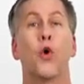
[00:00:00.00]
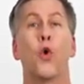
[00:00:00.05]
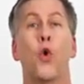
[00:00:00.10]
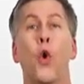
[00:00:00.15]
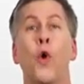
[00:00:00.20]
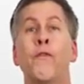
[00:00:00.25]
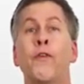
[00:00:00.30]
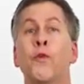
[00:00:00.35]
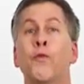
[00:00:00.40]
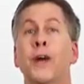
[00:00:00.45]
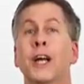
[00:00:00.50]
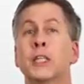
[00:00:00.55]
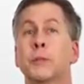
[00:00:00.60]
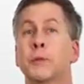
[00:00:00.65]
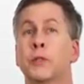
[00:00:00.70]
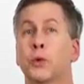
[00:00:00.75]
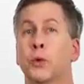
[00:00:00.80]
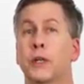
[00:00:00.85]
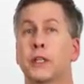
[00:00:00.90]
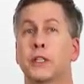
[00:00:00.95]
over
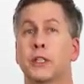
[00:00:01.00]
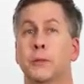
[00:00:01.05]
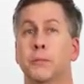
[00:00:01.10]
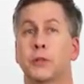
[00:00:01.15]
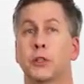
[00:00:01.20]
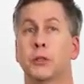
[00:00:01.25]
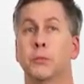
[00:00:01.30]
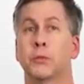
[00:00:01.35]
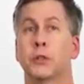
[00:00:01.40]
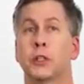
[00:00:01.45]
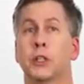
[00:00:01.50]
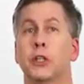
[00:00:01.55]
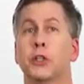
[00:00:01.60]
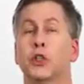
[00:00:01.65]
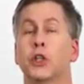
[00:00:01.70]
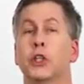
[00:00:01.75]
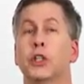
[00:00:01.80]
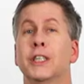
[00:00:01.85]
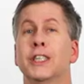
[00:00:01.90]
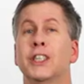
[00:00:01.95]
respiratory symptoms
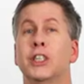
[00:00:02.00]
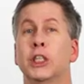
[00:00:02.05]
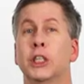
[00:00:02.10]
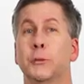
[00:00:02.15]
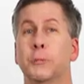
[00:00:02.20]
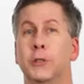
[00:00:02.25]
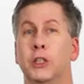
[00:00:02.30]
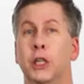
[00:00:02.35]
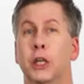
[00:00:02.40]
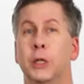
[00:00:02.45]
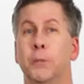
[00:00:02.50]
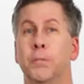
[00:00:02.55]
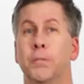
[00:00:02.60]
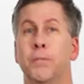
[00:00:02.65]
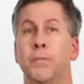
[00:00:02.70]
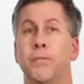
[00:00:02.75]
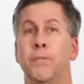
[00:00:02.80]
such as dyspnea.